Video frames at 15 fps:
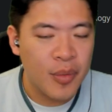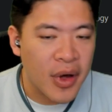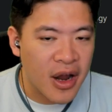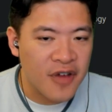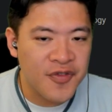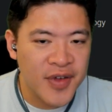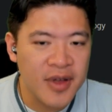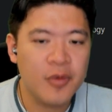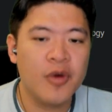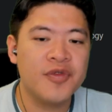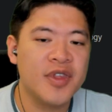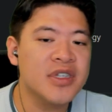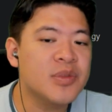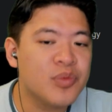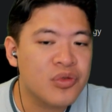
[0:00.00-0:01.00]
But I think
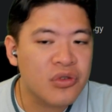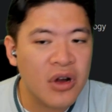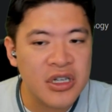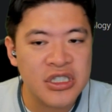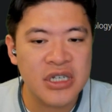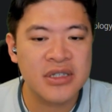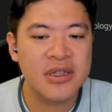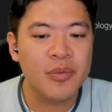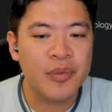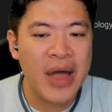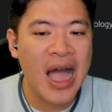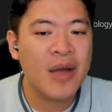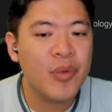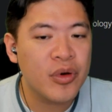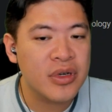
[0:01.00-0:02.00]
with this project, the
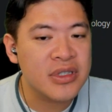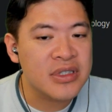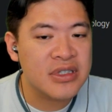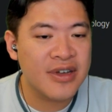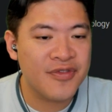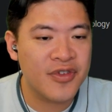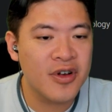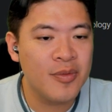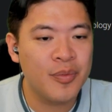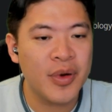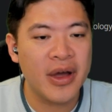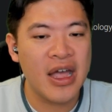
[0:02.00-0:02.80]
backbone is different,